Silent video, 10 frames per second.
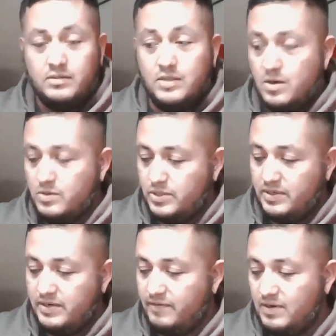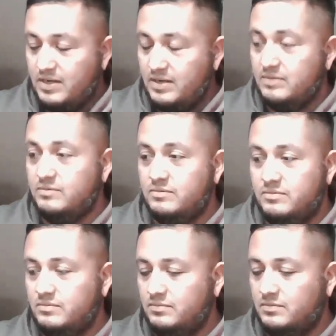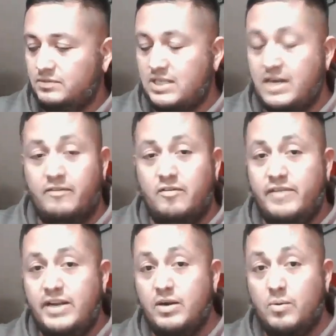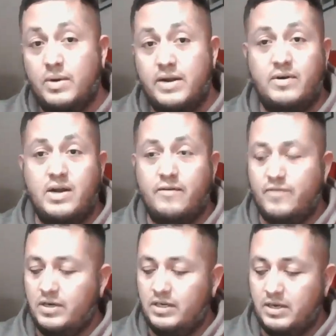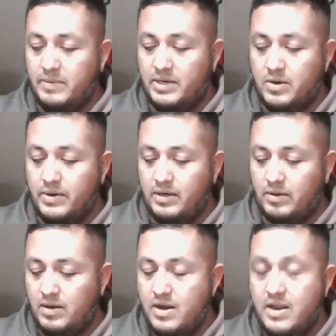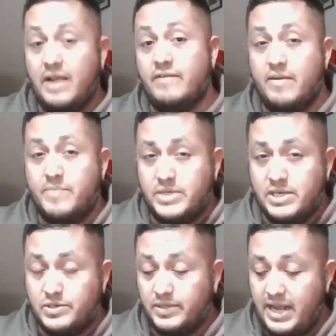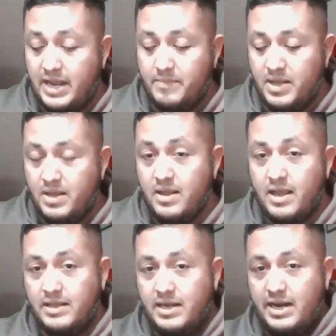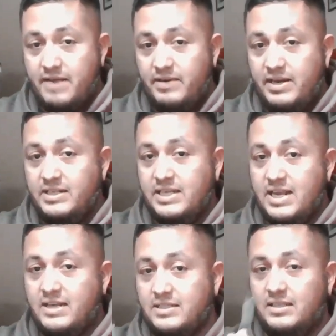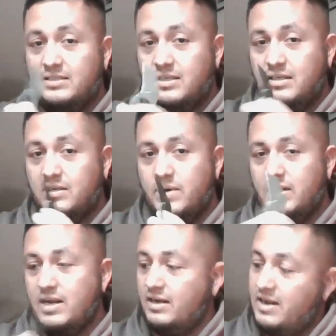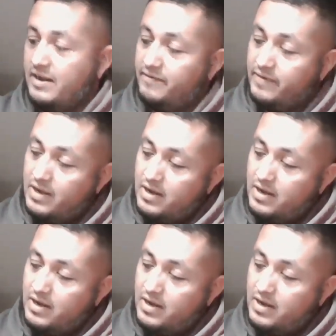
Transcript: go to a different side of a ravine or whatever, how far you're going to be going, or if you have potential game. And then I have an easy access quick neck knife,